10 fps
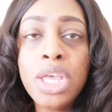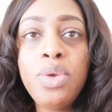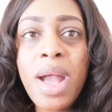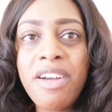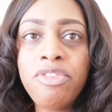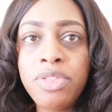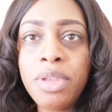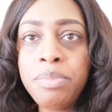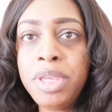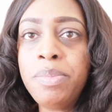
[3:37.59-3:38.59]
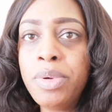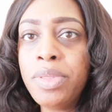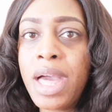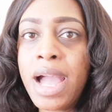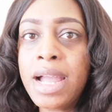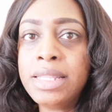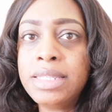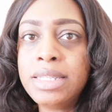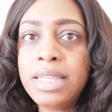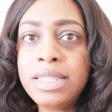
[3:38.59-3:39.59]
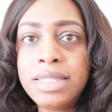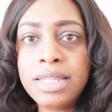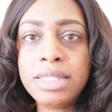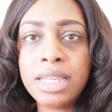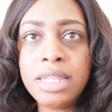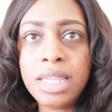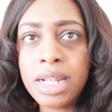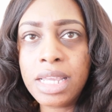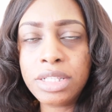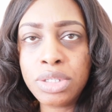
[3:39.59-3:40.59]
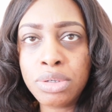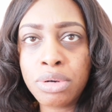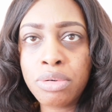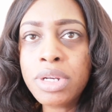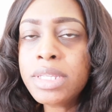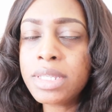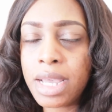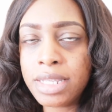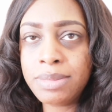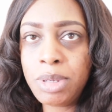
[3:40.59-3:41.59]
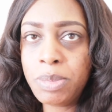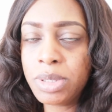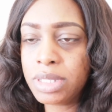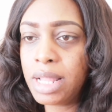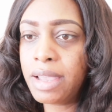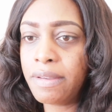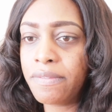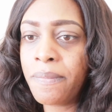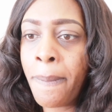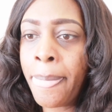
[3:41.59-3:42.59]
You have some people that they sit and they like to criticize people's life,